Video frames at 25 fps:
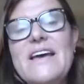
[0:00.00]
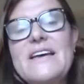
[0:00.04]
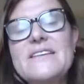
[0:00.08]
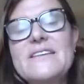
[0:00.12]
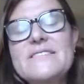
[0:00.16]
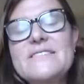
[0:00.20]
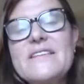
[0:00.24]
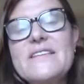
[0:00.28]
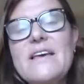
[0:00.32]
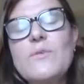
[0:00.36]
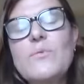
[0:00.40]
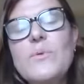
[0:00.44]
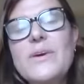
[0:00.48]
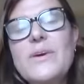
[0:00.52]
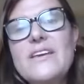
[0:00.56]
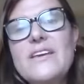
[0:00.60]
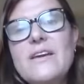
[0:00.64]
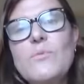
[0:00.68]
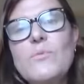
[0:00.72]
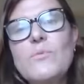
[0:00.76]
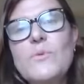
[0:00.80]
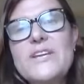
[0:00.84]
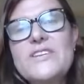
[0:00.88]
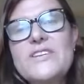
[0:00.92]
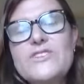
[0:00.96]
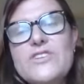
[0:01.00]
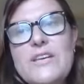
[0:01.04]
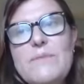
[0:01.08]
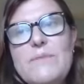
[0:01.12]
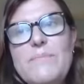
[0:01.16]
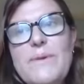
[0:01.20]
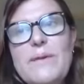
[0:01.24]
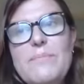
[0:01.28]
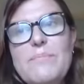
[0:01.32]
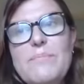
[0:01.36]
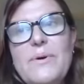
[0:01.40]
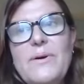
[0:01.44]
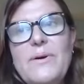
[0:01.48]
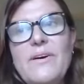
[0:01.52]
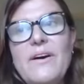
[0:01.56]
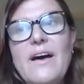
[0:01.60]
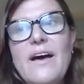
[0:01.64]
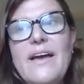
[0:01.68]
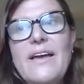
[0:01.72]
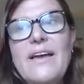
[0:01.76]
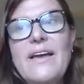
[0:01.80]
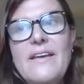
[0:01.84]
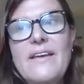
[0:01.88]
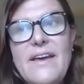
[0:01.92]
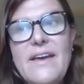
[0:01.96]
And so we treat people
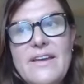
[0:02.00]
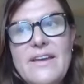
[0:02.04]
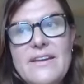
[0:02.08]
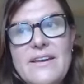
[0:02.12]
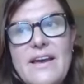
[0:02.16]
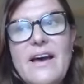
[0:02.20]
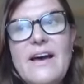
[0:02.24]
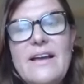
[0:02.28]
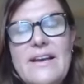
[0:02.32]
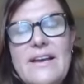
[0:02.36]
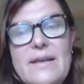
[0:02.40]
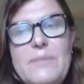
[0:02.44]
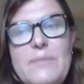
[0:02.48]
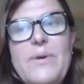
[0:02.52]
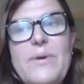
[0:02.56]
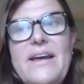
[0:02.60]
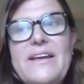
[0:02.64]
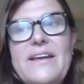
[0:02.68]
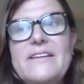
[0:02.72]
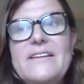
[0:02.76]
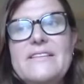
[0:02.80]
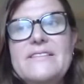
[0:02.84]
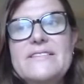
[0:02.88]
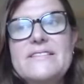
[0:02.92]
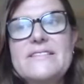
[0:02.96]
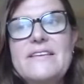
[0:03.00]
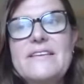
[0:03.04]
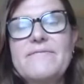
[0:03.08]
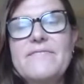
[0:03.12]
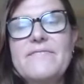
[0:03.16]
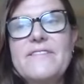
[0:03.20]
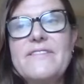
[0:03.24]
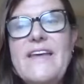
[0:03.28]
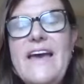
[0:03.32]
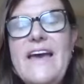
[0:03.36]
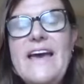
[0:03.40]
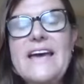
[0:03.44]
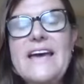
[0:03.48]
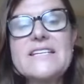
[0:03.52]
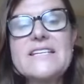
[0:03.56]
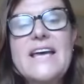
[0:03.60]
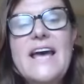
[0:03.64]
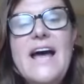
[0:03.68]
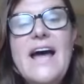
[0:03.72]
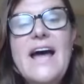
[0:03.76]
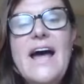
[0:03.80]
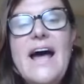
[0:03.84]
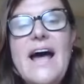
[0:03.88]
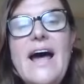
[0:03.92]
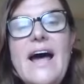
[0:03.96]
in early pregnancy for that.
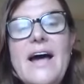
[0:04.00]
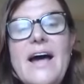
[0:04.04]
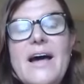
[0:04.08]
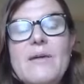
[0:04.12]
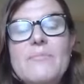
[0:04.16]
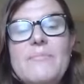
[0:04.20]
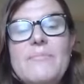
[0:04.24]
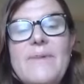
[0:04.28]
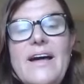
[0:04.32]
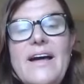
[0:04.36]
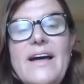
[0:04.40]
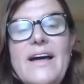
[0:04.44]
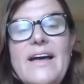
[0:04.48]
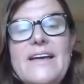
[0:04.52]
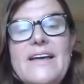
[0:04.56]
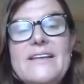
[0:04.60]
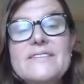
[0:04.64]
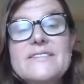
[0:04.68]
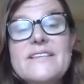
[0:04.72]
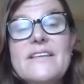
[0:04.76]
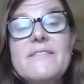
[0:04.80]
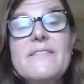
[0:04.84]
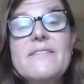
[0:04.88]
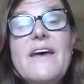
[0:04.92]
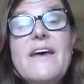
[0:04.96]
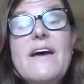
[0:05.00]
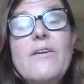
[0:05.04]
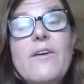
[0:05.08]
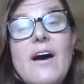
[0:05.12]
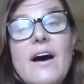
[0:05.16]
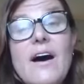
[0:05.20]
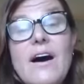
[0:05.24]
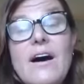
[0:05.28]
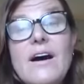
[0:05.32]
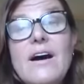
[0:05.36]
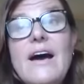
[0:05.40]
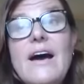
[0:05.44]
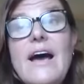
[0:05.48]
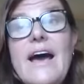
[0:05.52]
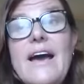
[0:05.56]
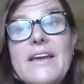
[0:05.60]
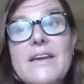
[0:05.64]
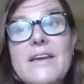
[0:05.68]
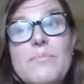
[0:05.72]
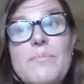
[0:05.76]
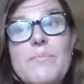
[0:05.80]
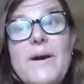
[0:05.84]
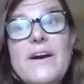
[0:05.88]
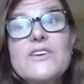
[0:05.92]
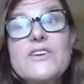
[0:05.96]
And there are
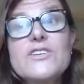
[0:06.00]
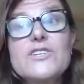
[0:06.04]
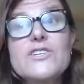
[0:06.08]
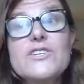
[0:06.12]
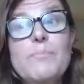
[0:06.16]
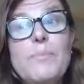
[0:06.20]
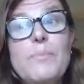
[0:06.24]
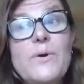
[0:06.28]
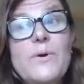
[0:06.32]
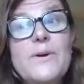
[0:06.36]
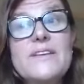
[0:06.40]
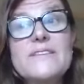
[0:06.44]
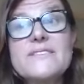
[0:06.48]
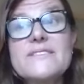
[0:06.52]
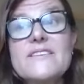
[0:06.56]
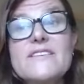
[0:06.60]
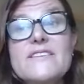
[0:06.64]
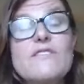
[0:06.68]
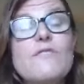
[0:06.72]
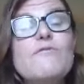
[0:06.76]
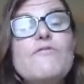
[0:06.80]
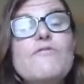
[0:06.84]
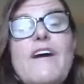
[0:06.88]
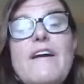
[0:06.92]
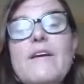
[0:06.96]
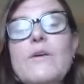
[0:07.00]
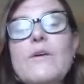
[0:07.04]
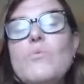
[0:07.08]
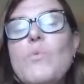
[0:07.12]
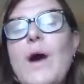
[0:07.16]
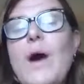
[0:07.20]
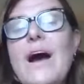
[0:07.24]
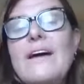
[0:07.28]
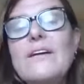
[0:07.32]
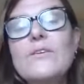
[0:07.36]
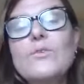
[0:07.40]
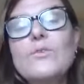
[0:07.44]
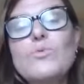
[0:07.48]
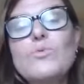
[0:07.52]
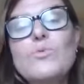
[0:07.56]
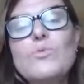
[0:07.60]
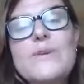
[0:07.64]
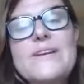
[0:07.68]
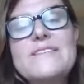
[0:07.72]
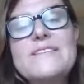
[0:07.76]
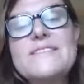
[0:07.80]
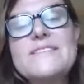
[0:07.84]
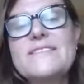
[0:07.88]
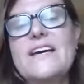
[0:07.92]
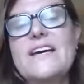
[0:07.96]
acupuncture points that are very well
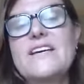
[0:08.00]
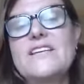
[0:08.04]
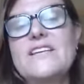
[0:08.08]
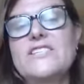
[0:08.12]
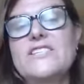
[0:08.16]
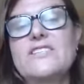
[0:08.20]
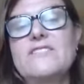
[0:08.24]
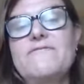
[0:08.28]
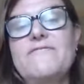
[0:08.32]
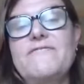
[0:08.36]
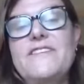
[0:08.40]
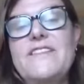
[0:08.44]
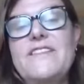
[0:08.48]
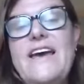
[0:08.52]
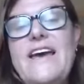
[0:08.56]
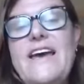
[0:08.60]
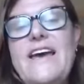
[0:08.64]
researched for that.